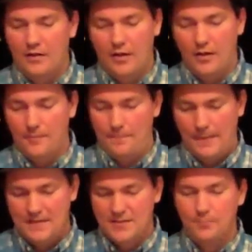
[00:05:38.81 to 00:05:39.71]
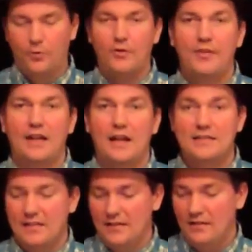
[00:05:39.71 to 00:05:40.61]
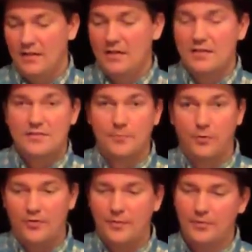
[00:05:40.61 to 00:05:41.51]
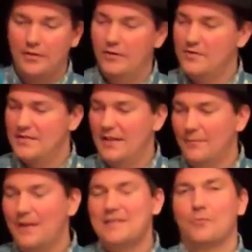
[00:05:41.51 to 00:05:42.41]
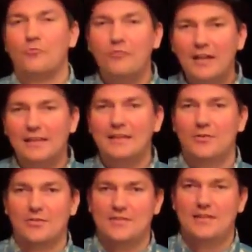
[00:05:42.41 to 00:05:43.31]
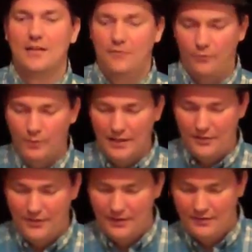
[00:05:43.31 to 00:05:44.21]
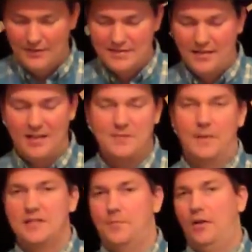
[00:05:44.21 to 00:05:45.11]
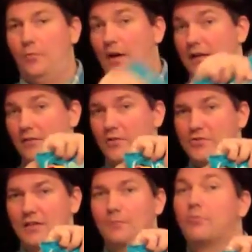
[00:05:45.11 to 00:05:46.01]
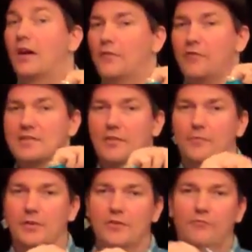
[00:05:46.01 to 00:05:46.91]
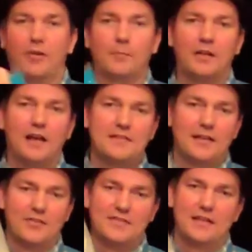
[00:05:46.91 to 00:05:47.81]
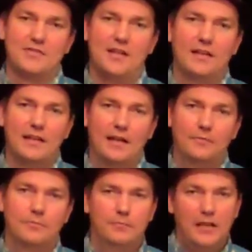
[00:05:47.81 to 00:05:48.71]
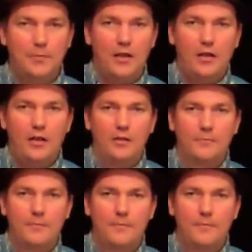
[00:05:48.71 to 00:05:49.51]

Um, support that idea support the balloons, and make some really cool stuff with the Scott's Baseball White Illusion Private Reserve Balloon from ContinentalSales.net. Play ball!